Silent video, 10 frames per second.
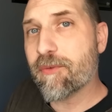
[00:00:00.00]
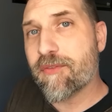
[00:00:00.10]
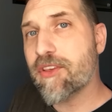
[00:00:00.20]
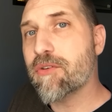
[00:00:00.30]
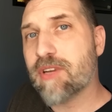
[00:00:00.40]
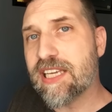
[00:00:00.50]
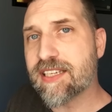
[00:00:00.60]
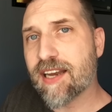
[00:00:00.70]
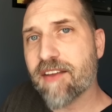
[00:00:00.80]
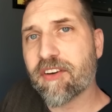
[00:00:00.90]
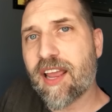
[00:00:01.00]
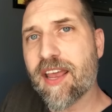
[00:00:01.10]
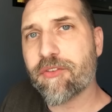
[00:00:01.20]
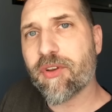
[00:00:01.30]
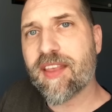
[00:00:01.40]
review each and every
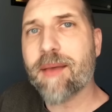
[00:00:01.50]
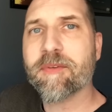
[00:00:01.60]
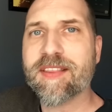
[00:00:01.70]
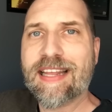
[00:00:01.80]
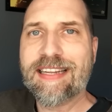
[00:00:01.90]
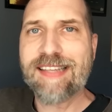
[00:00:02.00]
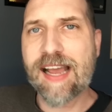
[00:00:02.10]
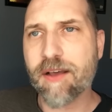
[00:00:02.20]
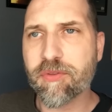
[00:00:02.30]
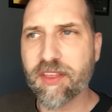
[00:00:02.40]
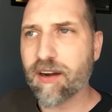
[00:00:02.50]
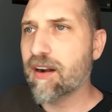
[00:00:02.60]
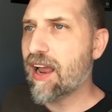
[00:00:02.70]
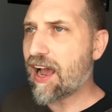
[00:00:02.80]
Android tablet that is out there,